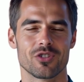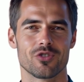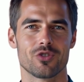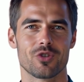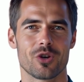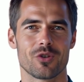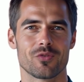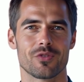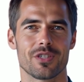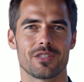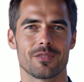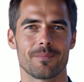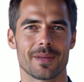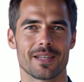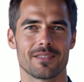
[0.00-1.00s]
Joe
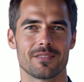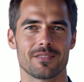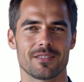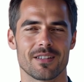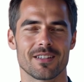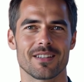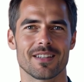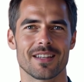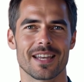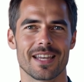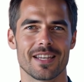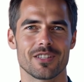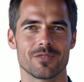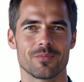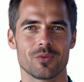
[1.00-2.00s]
Dispenza
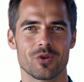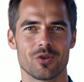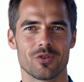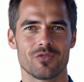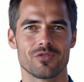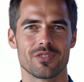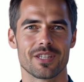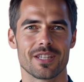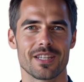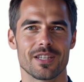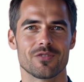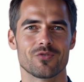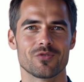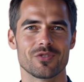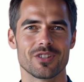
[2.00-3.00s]
explores the
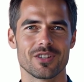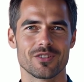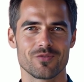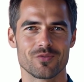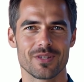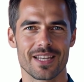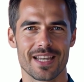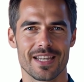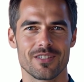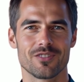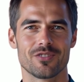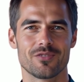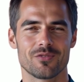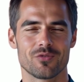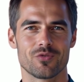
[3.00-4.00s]
intricate
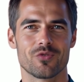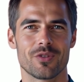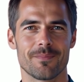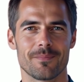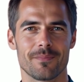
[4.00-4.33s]
relationship